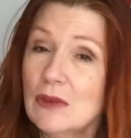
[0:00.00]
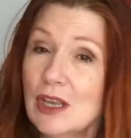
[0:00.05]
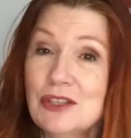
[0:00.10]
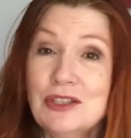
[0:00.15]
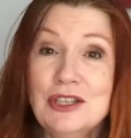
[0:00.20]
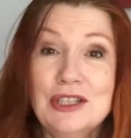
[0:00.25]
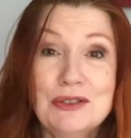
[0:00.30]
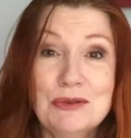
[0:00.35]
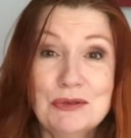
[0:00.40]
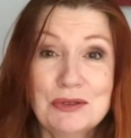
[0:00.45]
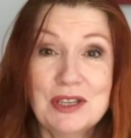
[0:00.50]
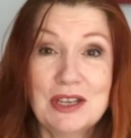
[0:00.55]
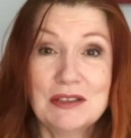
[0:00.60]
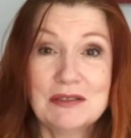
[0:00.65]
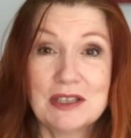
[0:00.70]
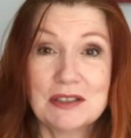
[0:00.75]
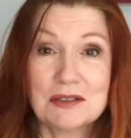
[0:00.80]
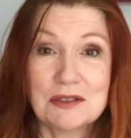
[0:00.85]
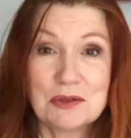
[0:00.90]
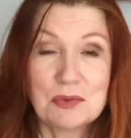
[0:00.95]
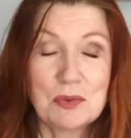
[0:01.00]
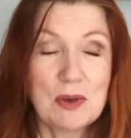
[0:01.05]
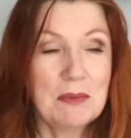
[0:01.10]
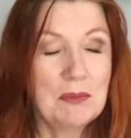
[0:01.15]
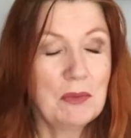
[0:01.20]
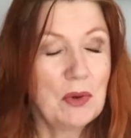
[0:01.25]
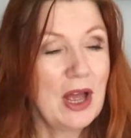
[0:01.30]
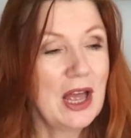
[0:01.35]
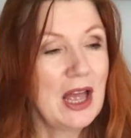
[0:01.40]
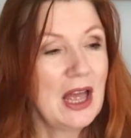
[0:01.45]
She's also done
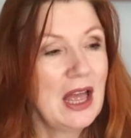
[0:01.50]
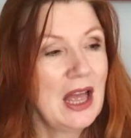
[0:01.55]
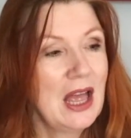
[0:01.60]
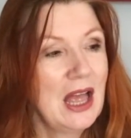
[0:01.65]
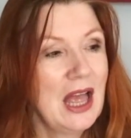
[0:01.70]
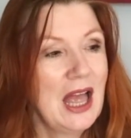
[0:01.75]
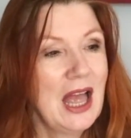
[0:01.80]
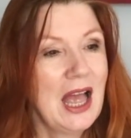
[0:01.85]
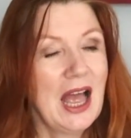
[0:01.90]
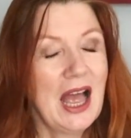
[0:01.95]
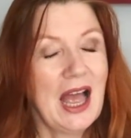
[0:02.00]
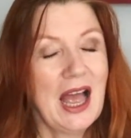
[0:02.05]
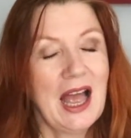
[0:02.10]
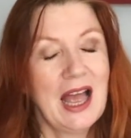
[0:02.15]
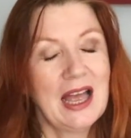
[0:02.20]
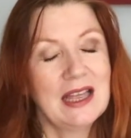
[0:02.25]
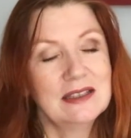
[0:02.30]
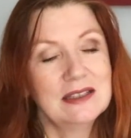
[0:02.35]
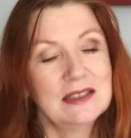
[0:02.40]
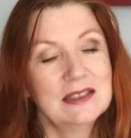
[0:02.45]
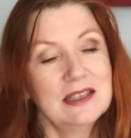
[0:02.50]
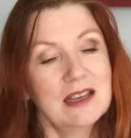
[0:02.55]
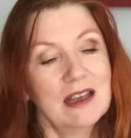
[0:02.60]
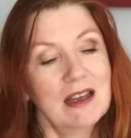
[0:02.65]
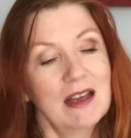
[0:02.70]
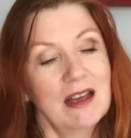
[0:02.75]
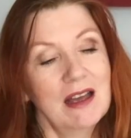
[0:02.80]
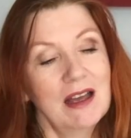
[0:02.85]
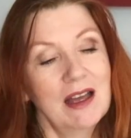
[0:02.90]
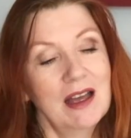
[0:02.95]
swimwear. And
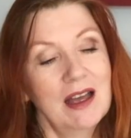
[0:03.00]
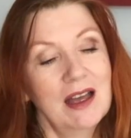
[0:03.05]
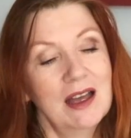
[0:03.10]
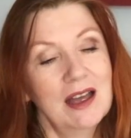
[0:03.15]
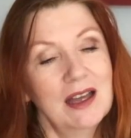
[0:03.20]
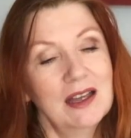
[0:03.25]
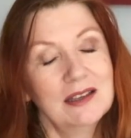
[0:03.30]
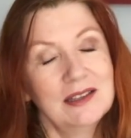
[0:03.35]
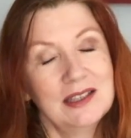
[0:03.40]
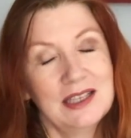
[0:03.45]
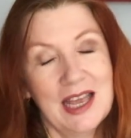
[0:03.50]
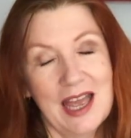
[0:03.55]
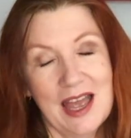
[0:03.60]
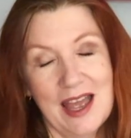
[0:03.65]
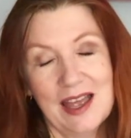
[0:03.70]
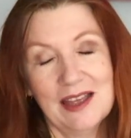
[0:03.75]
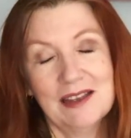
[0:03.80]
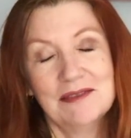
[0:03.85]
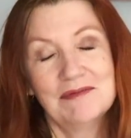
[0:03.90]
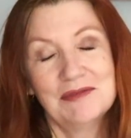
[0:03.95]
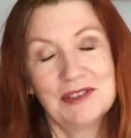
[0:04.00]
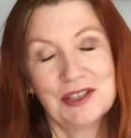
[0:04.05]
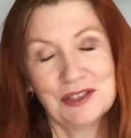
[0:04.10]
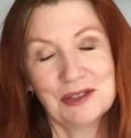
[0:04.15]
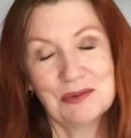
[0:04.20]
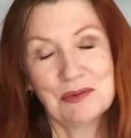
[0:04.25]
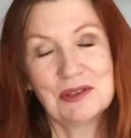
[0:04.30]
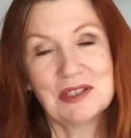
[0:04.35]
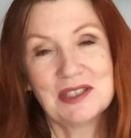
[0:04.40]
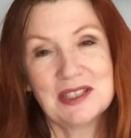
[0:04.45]
yeah,
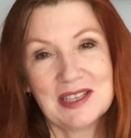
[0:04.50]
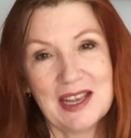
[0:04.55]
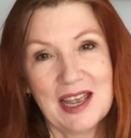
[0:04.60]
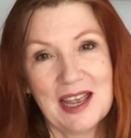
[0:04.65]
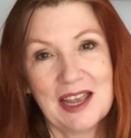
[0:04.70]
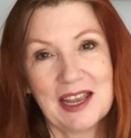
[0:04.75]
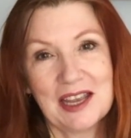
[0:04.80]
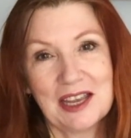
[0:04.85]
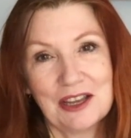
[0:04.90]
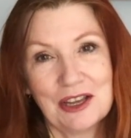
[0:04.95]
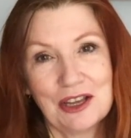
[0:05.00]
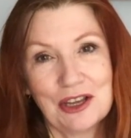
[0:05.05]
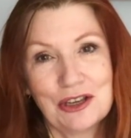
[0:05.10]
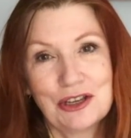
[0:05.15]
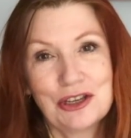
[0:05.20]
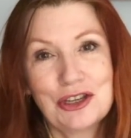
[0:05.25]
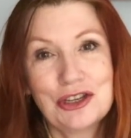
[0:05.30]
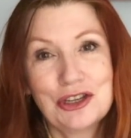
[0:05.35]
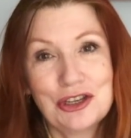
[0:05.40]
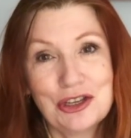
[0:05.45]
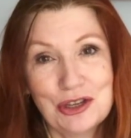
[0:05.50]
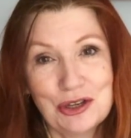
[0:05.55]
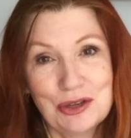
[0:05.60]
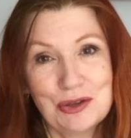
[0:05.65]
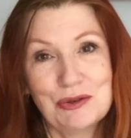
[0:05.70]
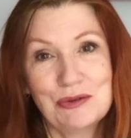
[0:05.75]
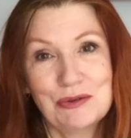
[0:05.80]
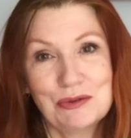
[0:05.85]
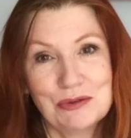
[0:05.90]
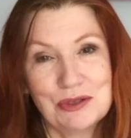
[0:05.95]
just want to say
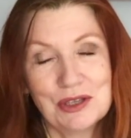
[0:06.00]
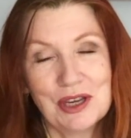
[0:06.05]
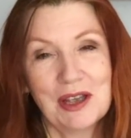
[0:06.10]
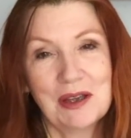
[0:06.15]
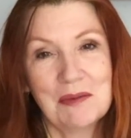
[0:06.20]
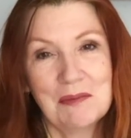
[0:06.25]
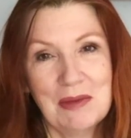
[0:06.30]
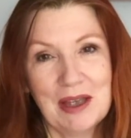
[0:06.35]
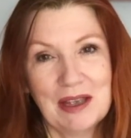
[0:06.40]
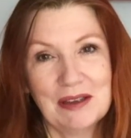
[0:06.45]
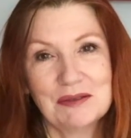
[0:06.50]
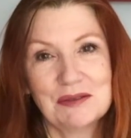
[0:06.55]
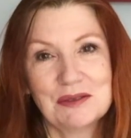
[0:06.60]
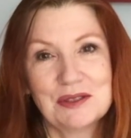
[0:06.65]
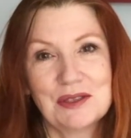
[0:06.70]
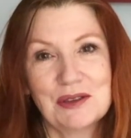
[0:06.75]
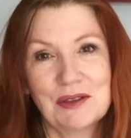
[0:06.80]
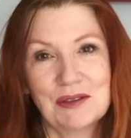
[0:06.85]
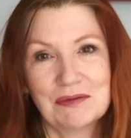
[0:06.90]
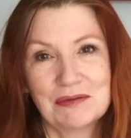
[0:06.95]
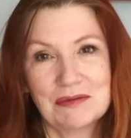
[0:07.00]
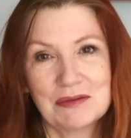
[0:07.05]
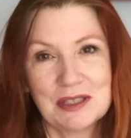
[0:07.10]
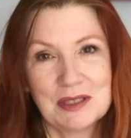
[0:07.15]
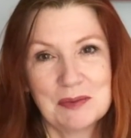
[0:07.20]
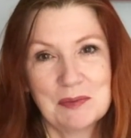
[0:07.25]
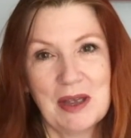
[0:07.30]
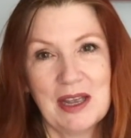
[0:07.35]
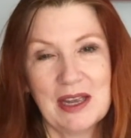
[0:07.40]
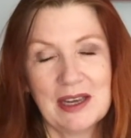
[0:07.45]
huge amounts of
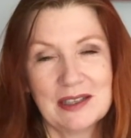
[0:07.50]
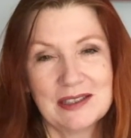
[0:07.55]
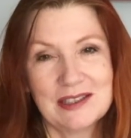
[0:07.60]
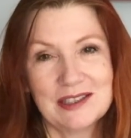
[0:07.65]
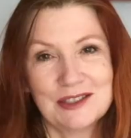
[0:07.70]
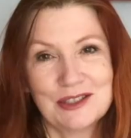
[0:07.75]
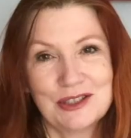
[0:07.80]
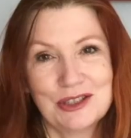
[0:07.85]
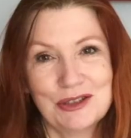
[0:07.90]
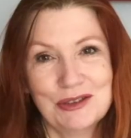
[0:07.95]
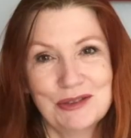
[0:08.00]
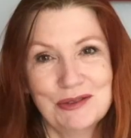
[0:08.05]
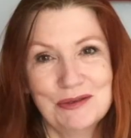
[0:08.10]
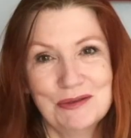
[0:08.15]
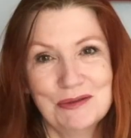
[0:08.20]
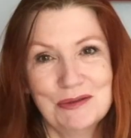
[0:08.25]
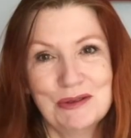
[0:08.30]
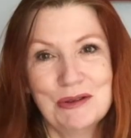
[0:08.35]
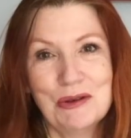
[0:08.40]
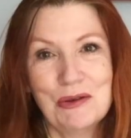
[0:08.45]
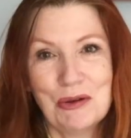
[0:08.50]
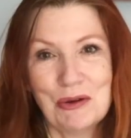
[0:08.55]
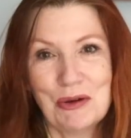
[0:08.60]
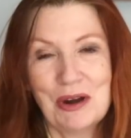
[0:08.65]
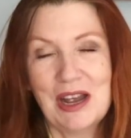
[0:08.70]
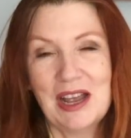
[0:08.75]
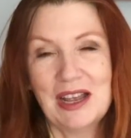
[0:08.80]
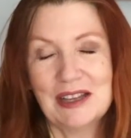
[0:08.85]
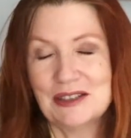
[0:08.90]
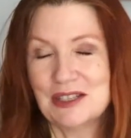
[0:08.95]
respect to
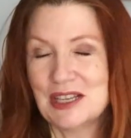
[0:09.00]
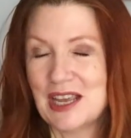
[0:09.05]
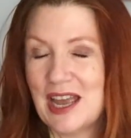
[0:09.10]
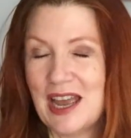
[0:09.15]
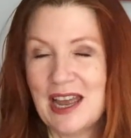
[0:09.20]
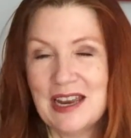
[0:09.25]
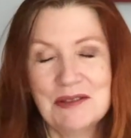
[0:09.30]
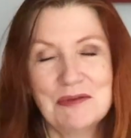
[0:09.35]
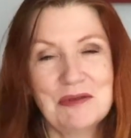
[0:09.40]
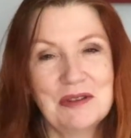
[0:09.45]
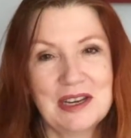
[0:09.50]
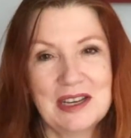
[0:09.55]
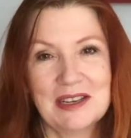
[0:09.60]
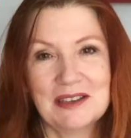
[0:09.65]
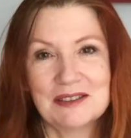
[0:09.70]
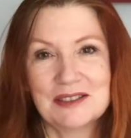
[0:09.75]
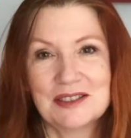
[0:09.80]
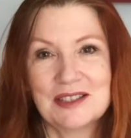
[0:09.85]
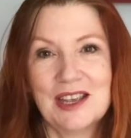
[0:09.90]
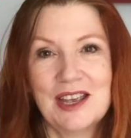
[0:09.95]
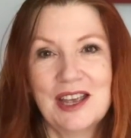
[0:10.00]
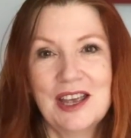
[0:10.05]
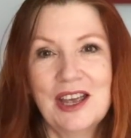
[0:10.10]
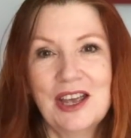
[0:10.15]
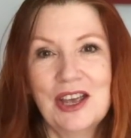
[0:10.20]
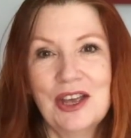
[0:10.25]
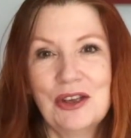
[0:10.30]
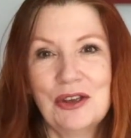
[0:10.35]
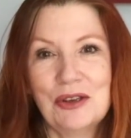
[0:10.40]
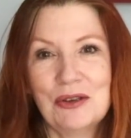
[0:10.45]
Laura and to anyone else
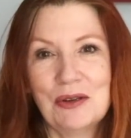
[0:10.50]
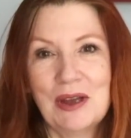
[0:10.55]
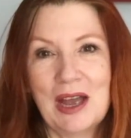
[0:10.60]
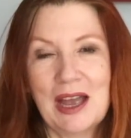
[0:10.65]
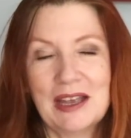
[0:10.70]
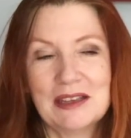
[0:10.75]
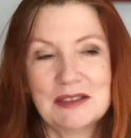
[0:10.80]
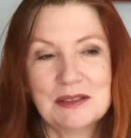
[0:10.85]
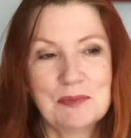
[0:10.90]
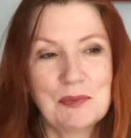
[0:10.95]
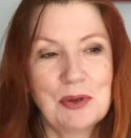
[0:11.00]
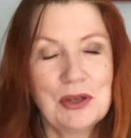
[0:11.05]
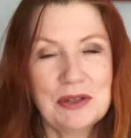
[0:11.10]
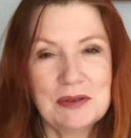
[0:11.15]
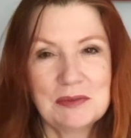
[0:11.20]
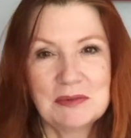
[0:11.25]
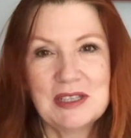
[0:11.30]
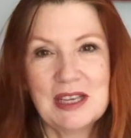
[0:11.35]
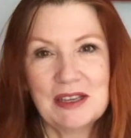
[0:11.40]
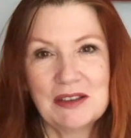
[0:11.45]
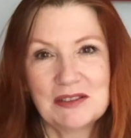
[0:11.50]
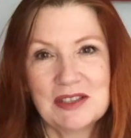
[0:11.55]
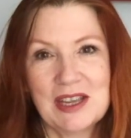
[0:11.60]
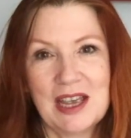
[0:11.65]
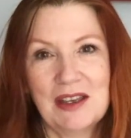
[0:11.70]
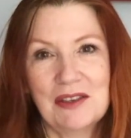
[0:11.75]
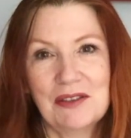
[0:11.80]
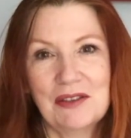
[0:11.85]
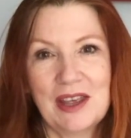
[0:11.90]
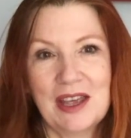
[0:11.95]
who has put themselves
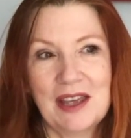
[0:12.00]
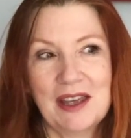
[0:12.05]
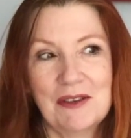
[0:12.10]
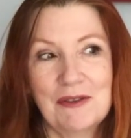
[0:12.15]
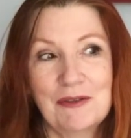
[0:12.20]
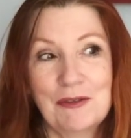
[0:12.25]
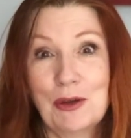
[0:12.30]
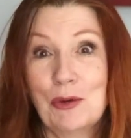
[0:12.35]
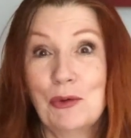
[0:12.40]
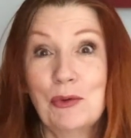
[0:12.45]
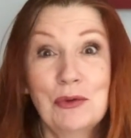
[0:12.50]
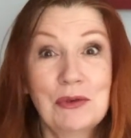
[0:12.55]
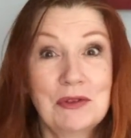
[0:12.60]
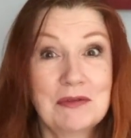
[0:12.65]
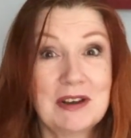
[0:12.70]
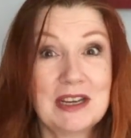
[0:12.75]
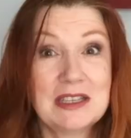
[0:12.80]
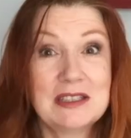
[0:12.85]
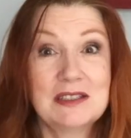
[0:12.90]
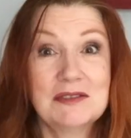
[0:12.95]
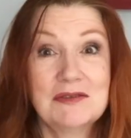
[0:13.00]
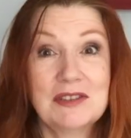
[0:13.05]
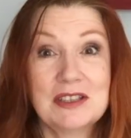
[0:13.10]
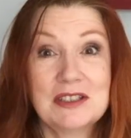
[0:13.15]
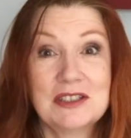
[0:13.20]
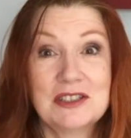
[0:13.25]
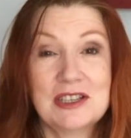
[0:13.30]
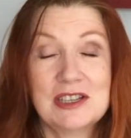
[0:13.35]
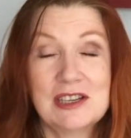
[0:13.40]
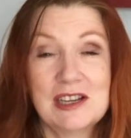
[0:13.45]
out there for all the rest of
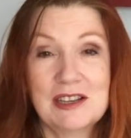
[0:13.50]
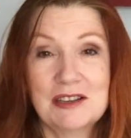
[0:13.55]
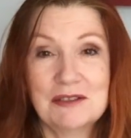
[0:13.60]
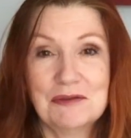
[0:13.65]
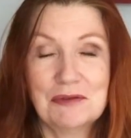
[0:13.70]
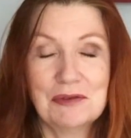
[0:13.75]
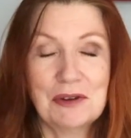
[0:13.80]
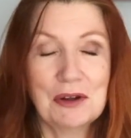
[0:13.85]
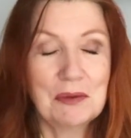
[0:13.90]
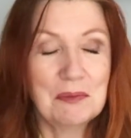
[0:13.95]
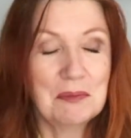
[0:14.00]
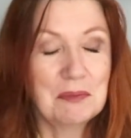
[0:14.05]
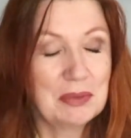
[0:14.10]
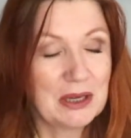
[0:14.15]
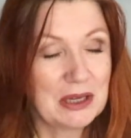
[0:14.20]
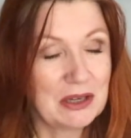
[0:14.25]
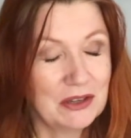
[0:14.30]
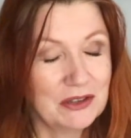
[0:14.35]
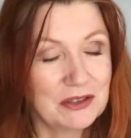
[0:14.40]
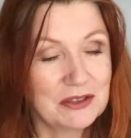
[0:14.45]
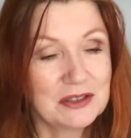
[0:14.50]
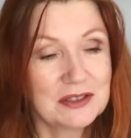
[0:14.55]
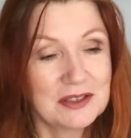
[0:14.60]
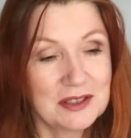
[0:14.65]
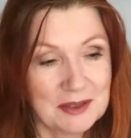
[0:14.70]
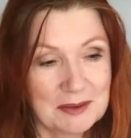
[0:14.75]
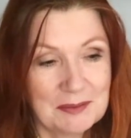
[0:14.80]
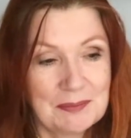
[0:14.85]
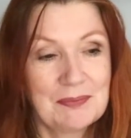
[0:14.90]
us to learn from, because,